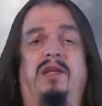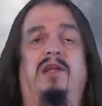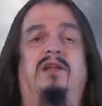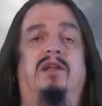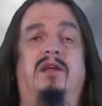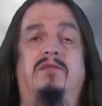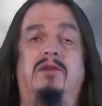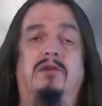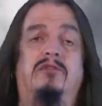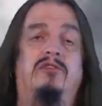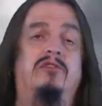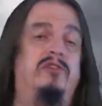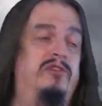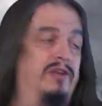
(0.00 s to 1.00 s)
meaning that
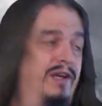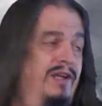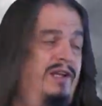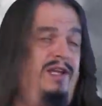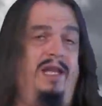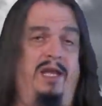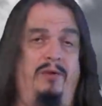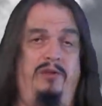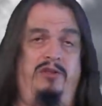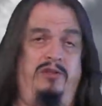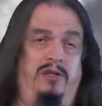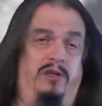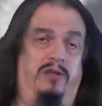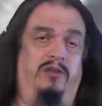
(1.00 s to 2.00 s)
evolution does not allow a
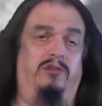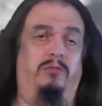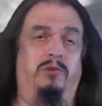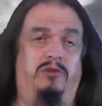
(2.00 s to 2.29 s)
dog